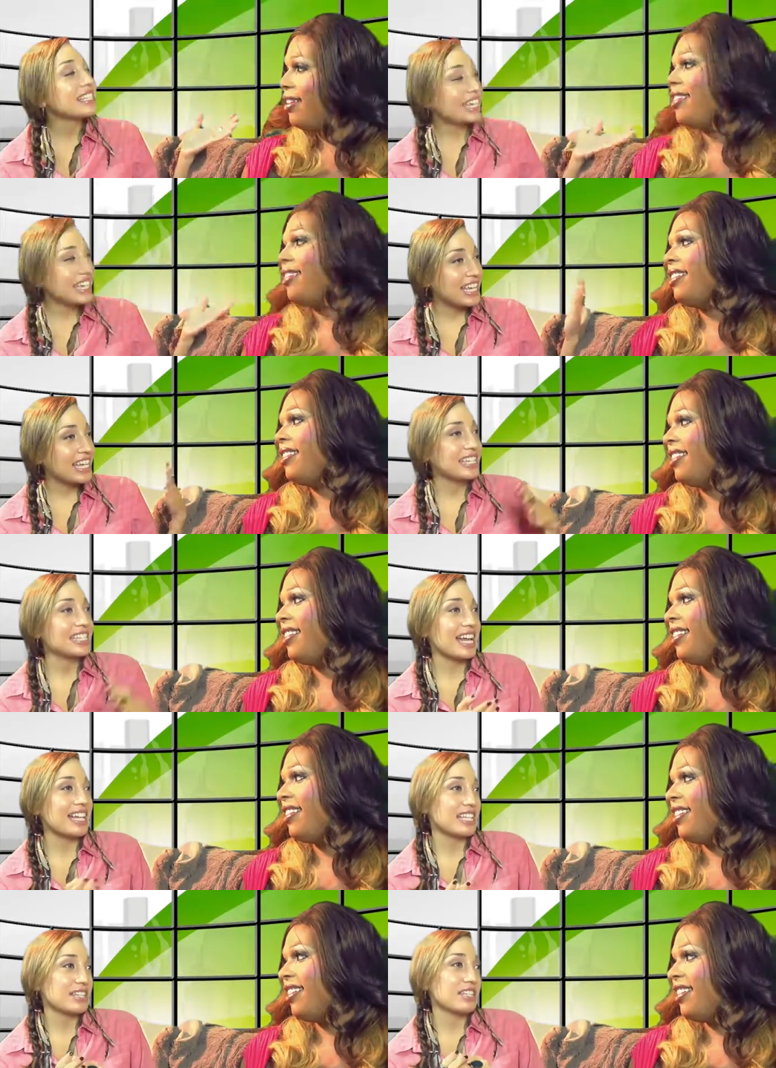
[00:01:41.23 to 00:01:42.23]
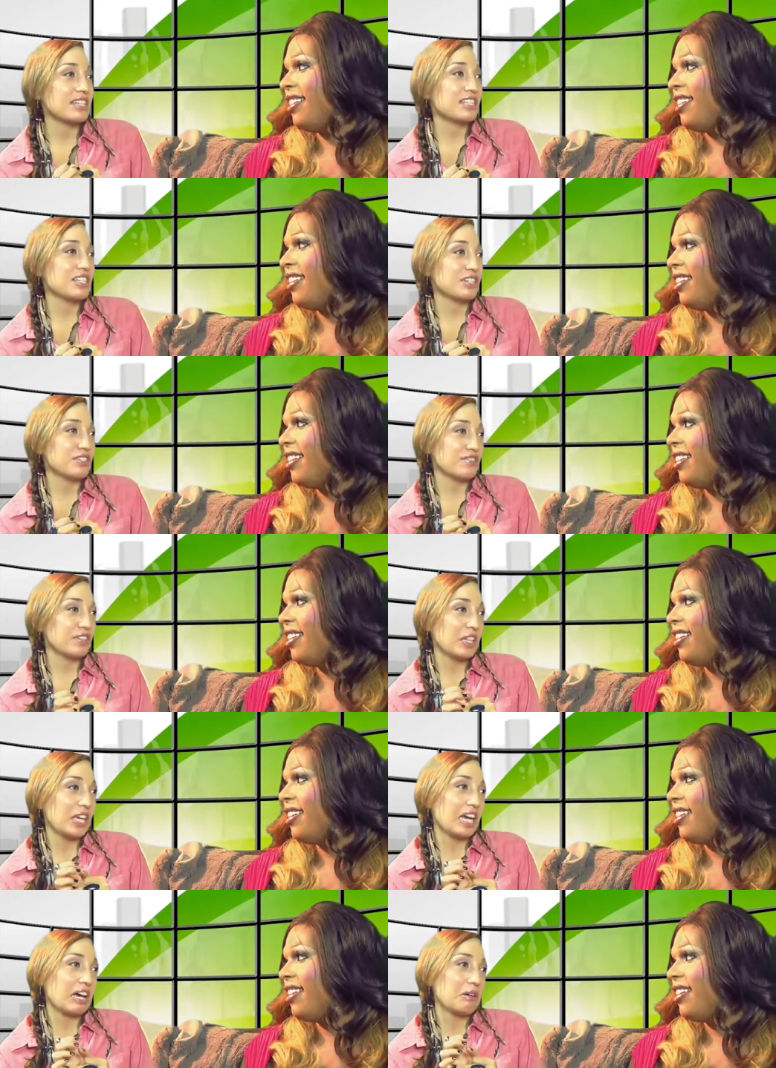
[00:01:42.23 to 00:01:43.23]
Speaker 1: thinking is that it's it's Tears for
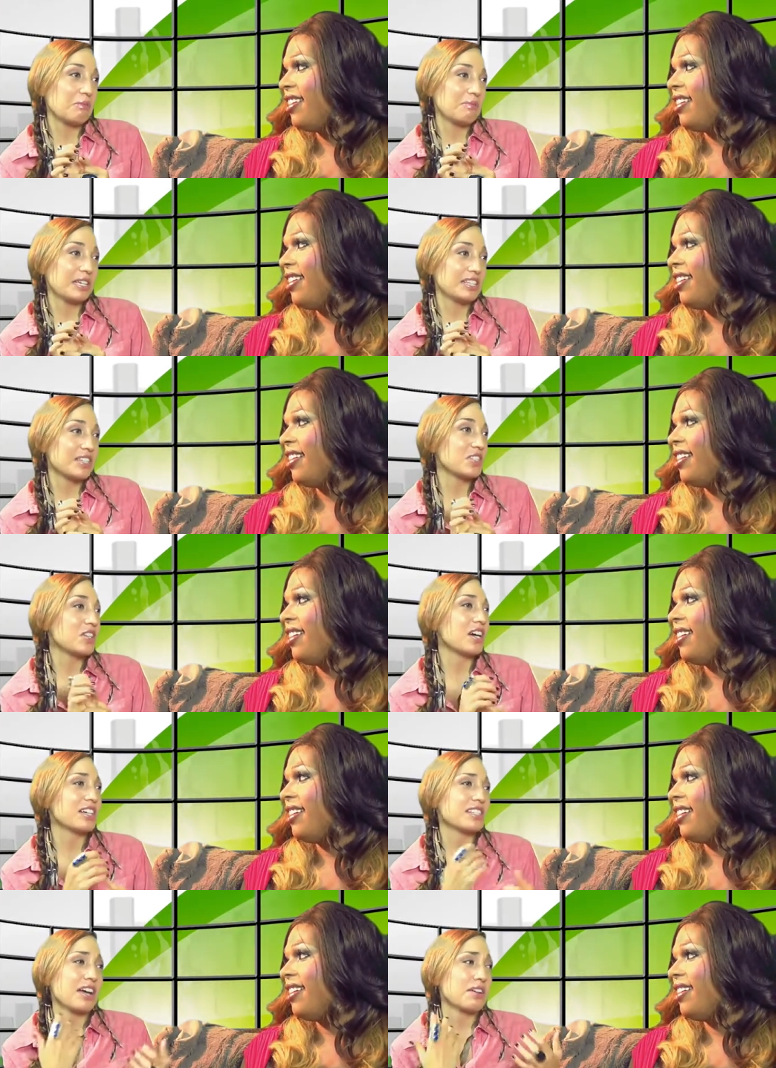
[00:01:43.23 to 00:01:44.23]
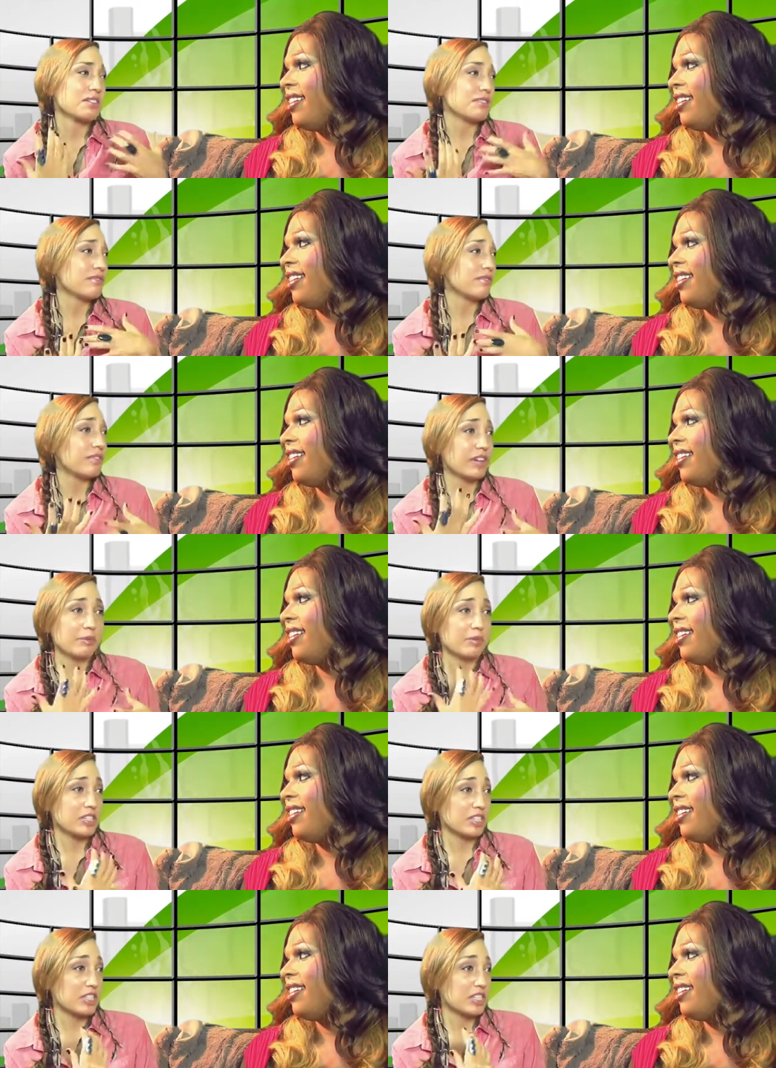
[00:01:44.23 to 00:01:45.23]
Liam because uh-huh. the song sounds very much
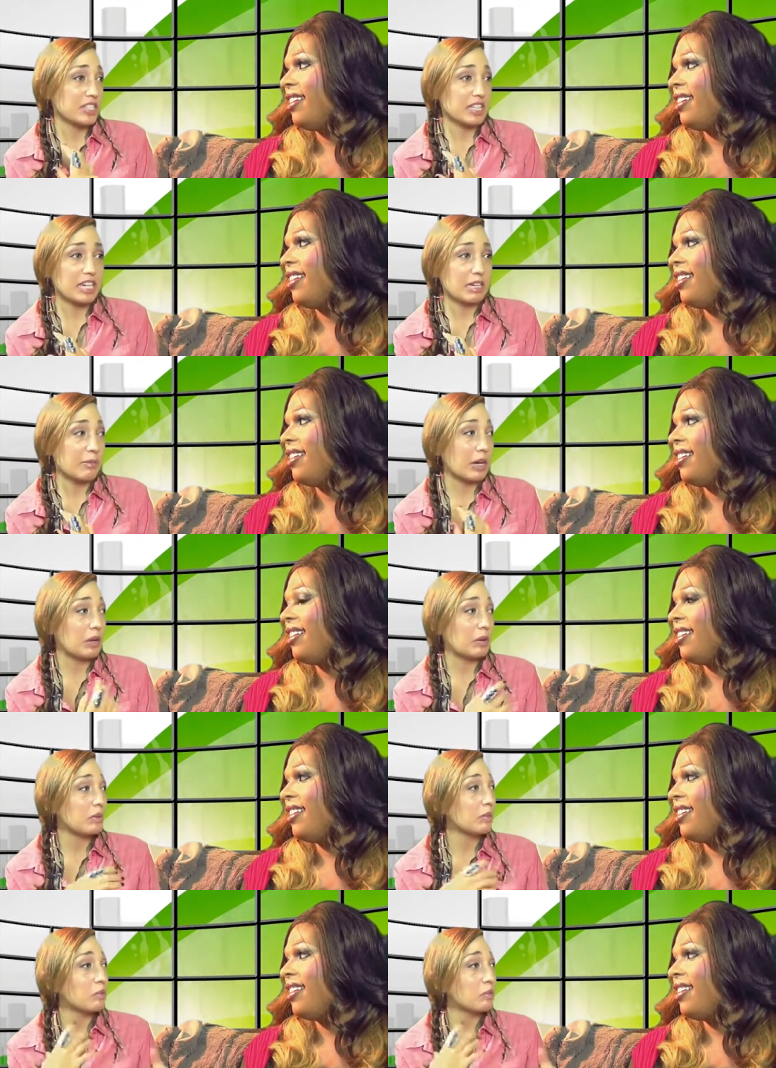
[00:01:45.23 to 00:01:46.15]
like she's singing about